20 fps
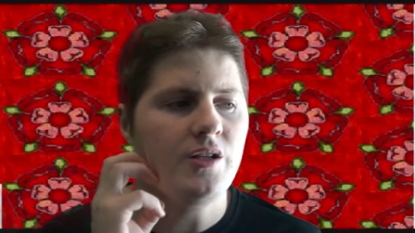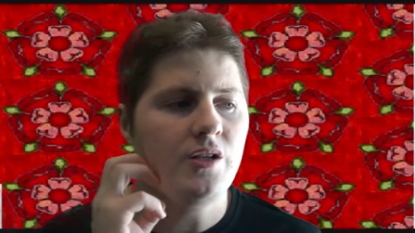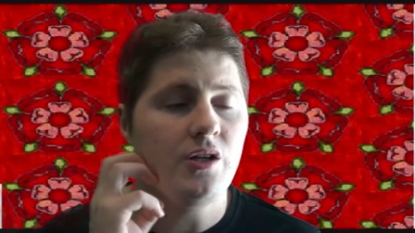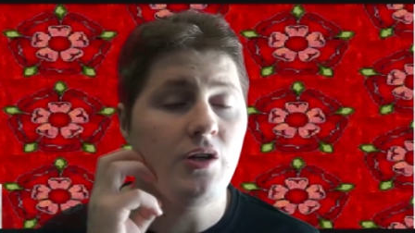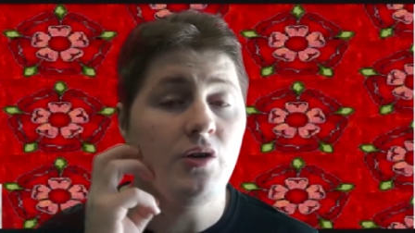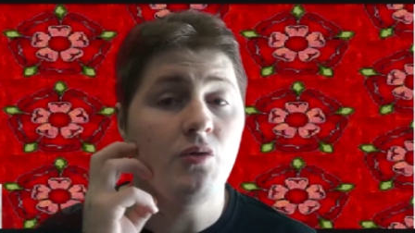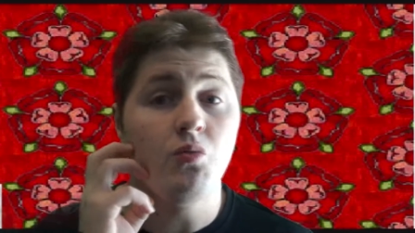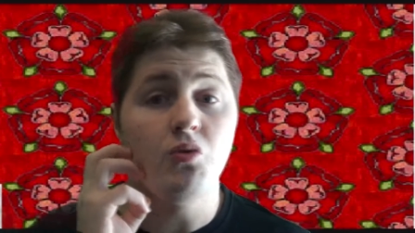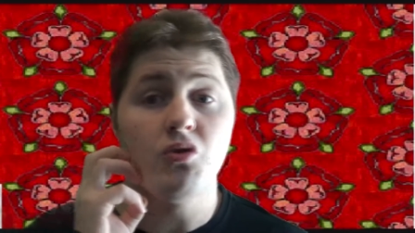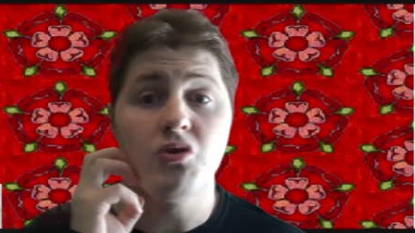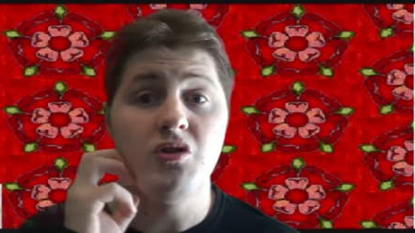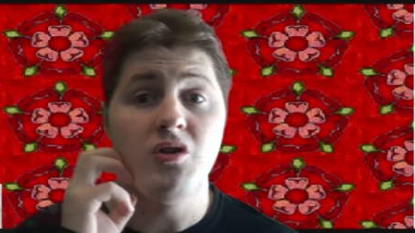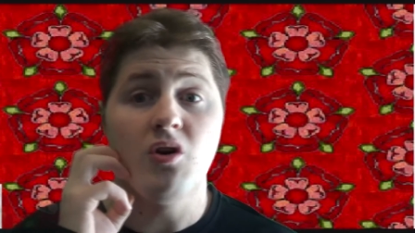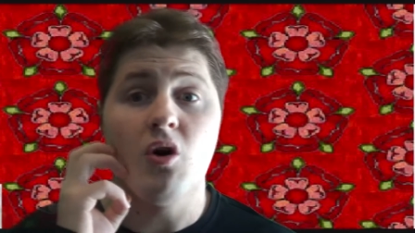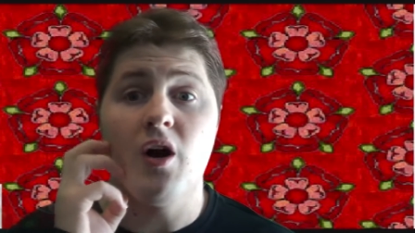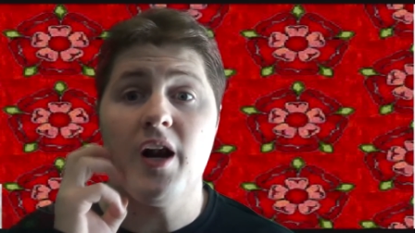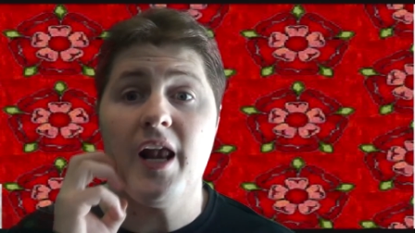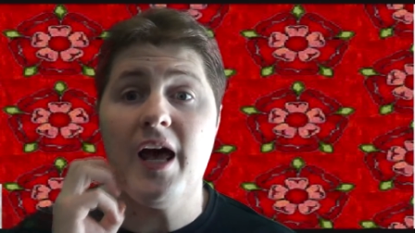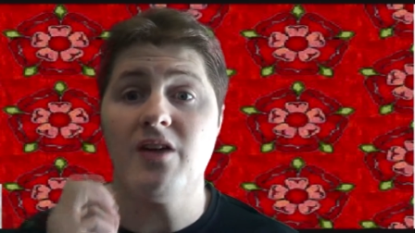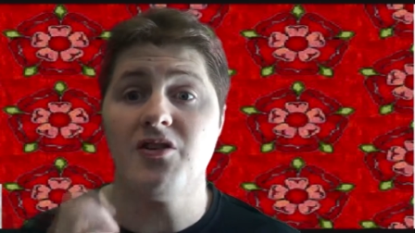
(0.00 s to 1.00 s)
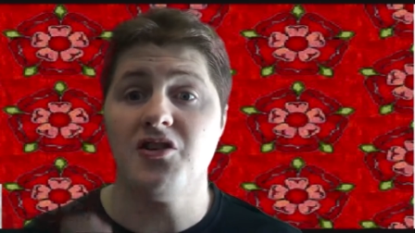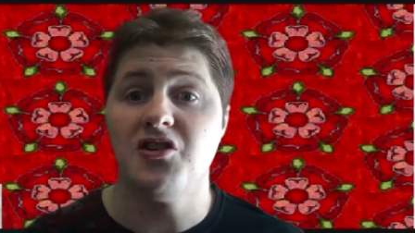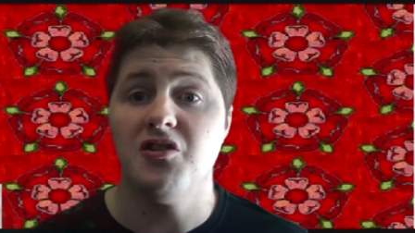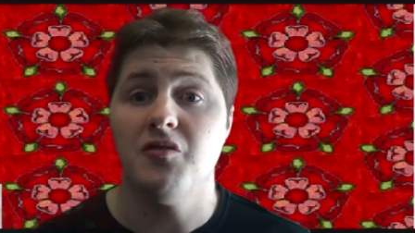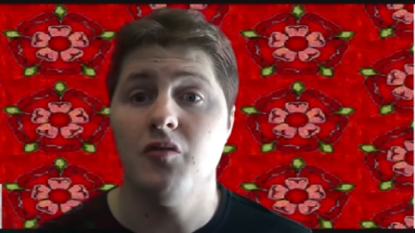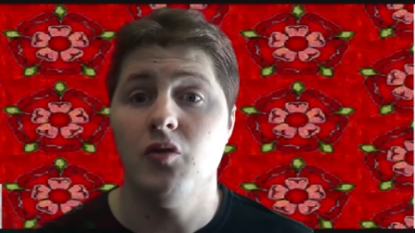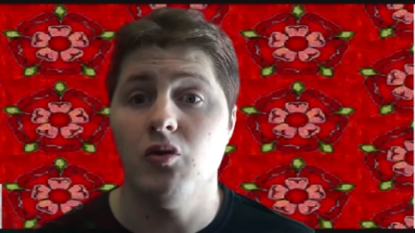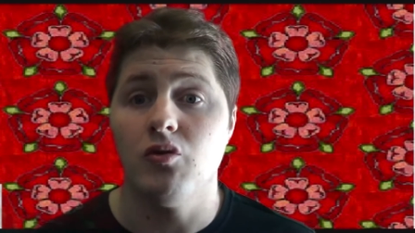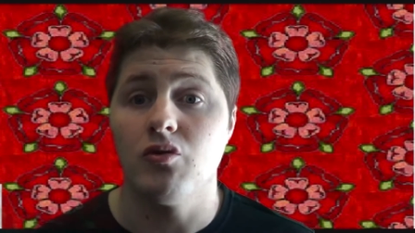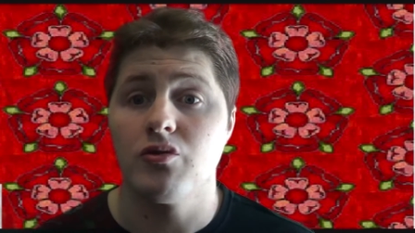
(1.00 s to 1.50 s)
he was not allowed a
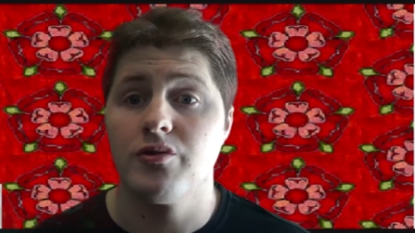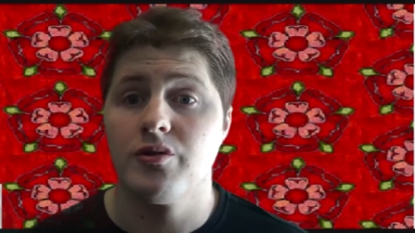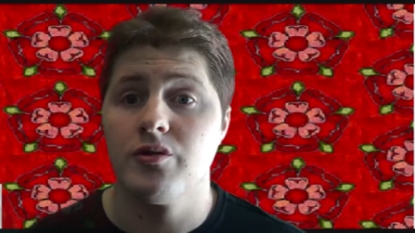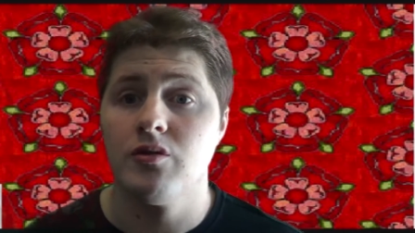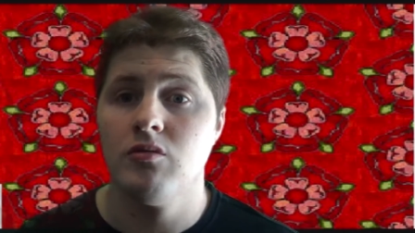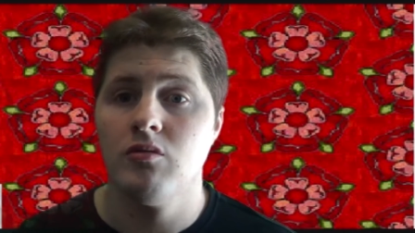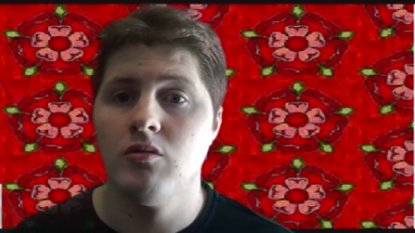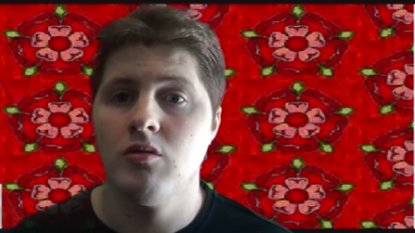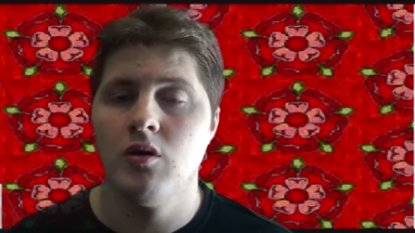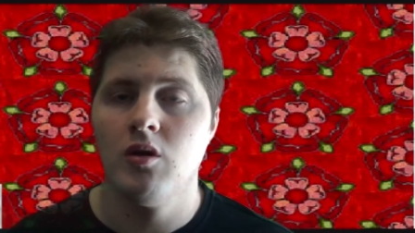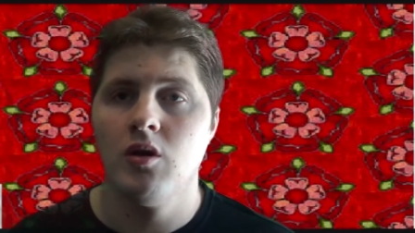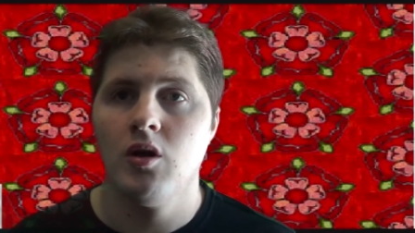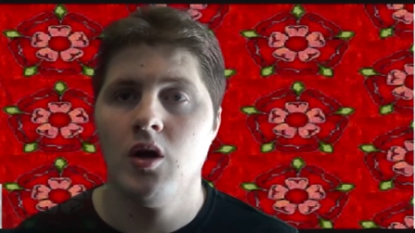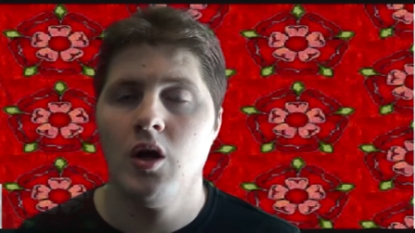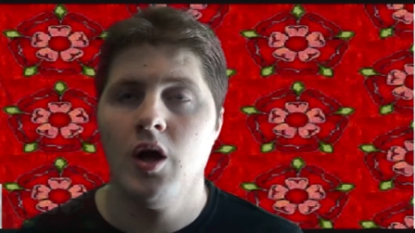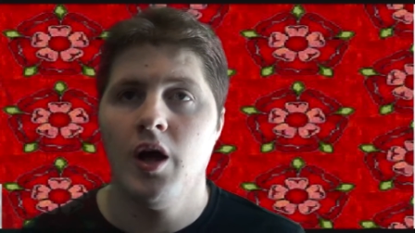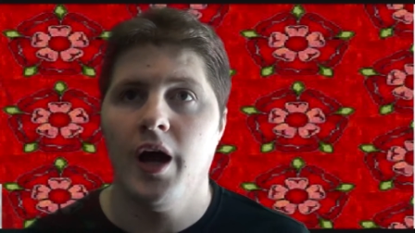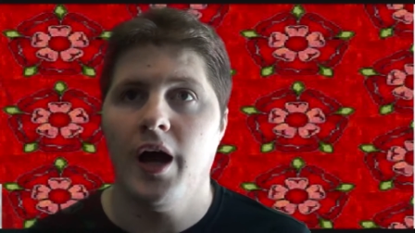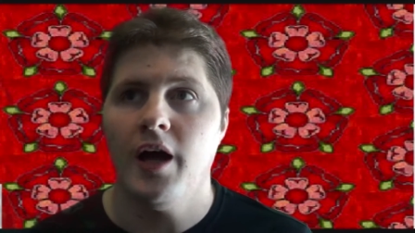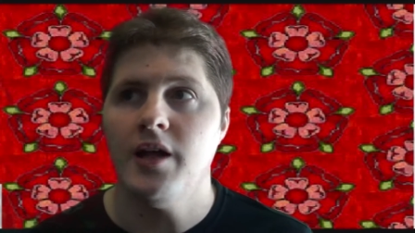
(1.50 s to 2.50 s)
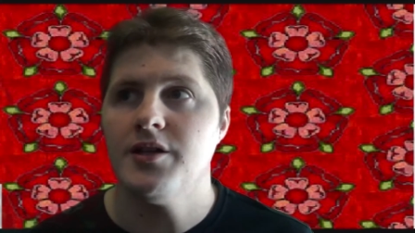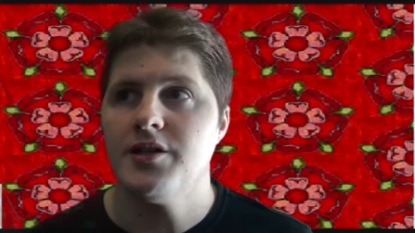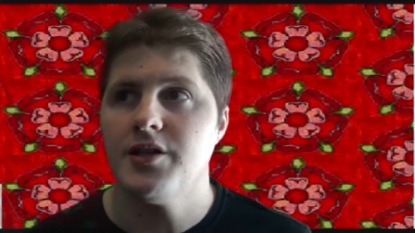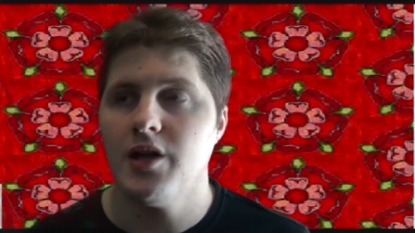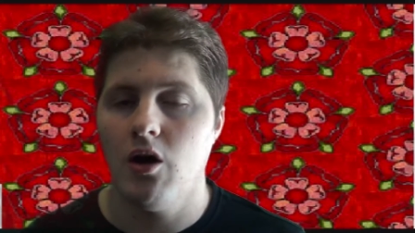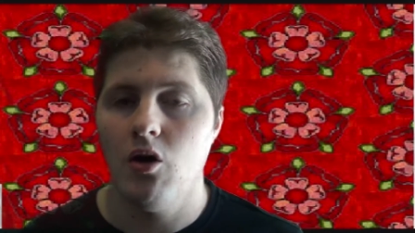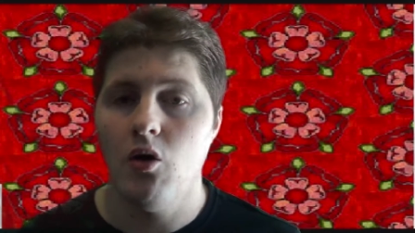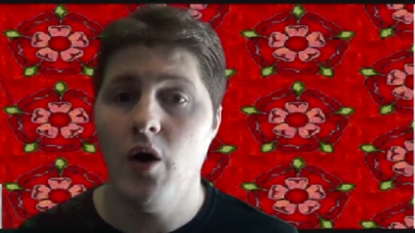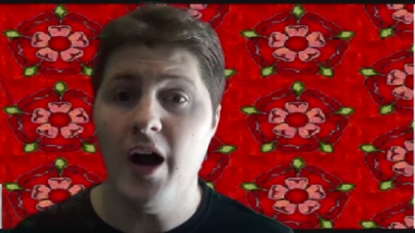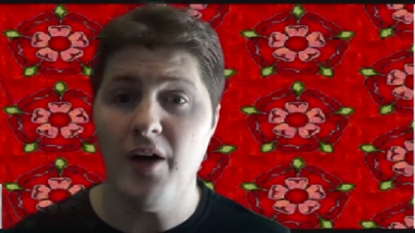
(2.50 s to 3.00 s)
divorce, and
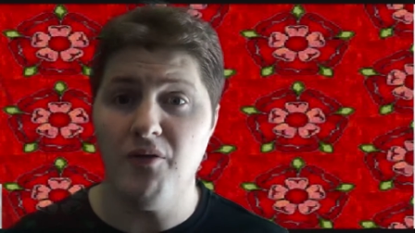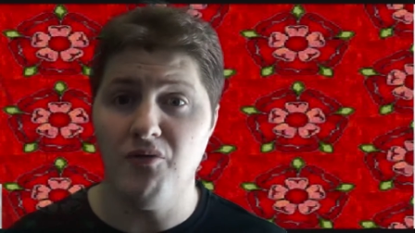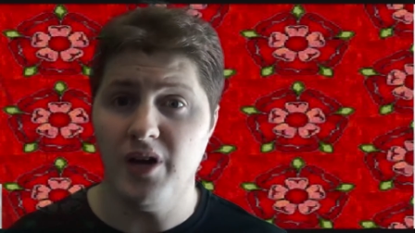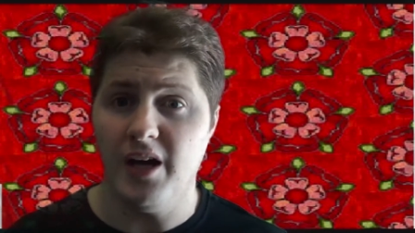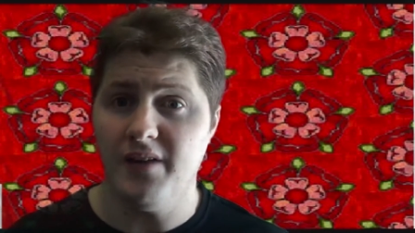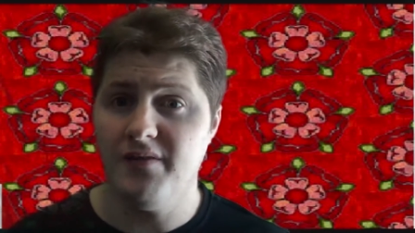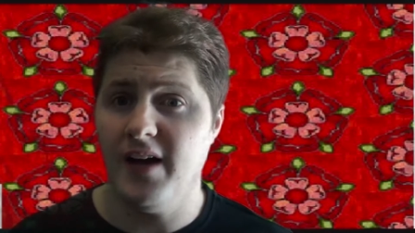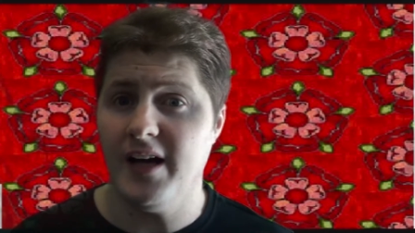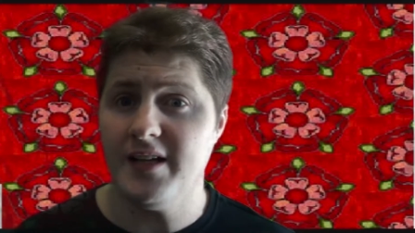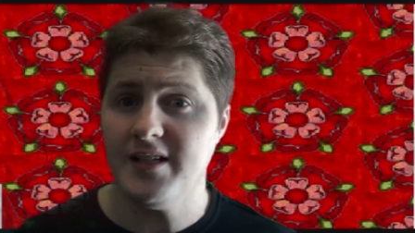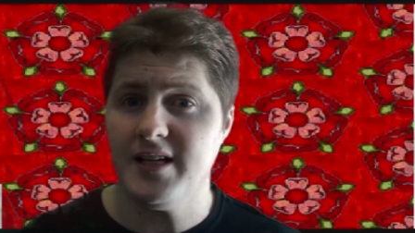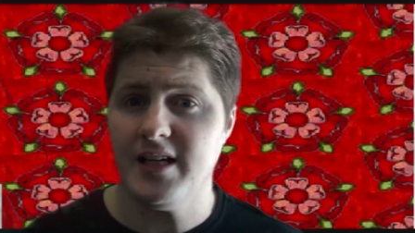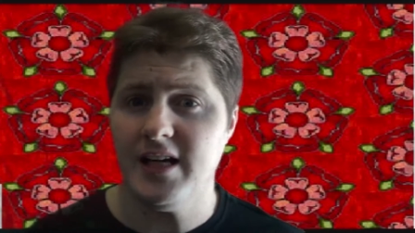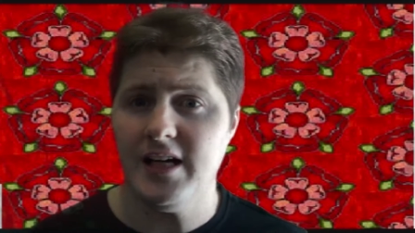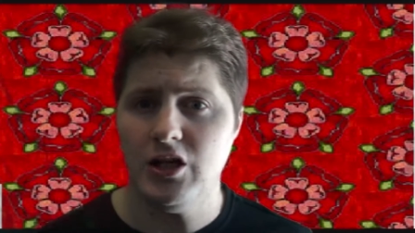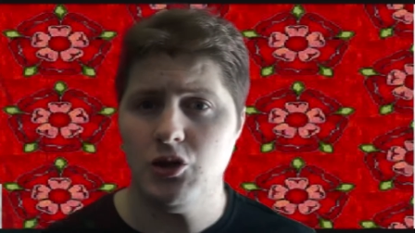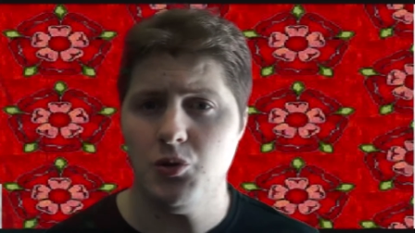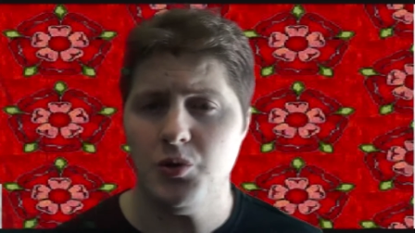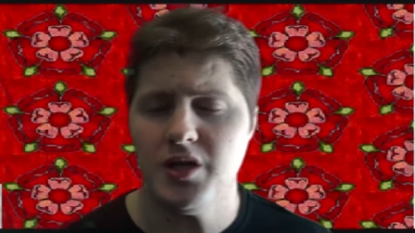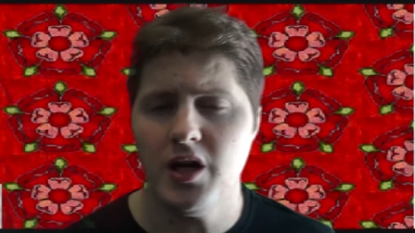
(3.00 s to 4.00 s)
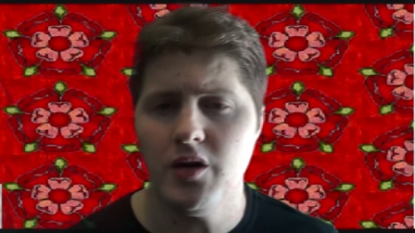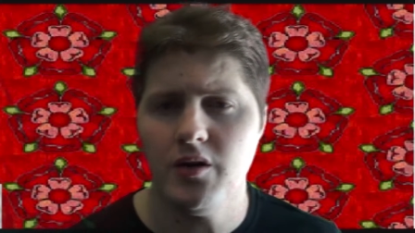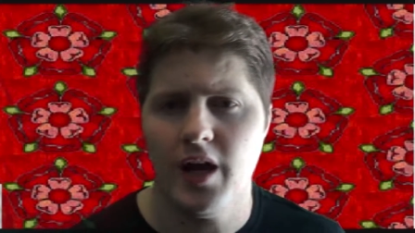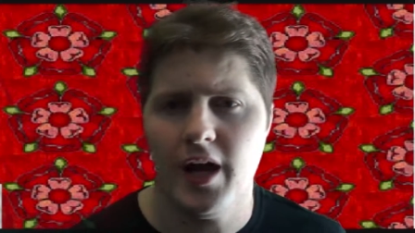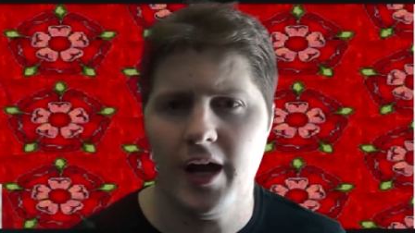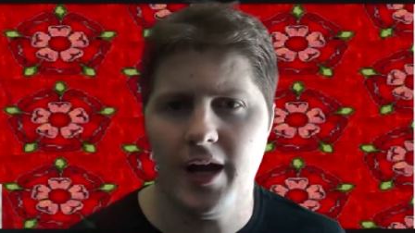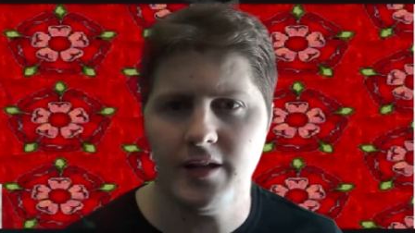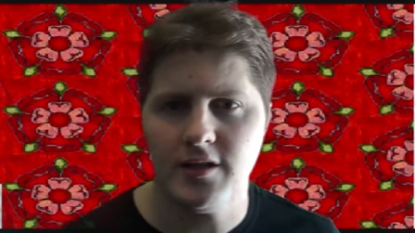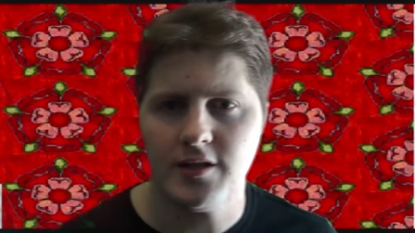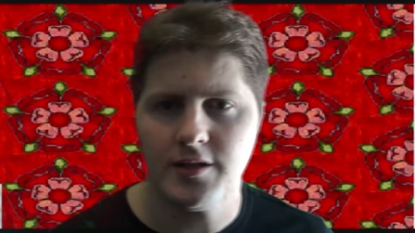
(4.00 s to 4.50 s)
so Henry VIII had to take it into his own
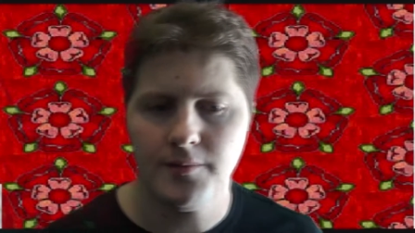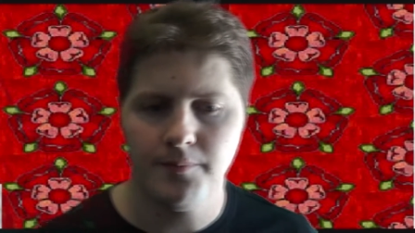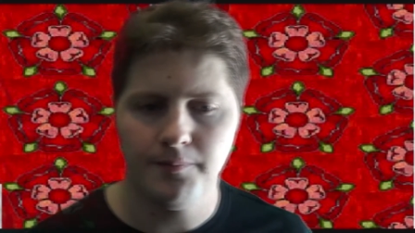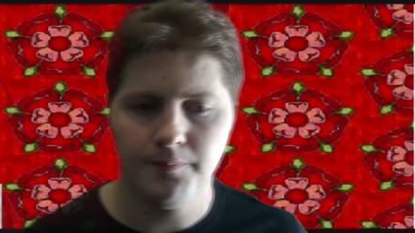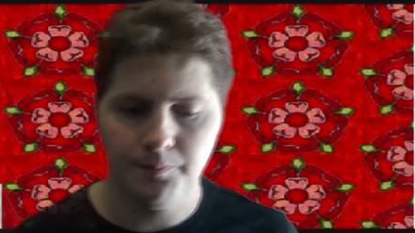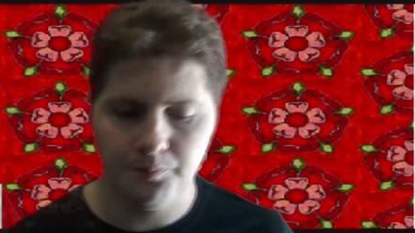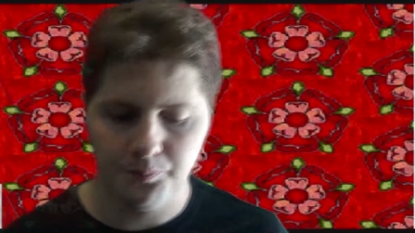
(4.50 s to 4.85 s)
hands.